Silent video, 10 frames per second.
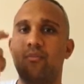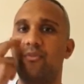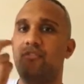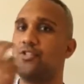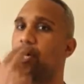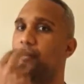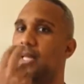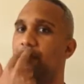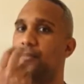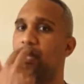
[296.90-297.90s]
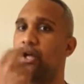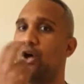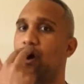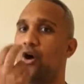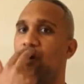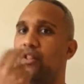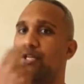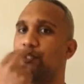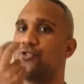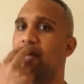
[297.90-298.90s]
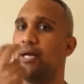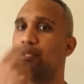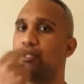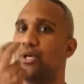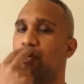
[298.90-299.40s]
above the top lip. All this stress,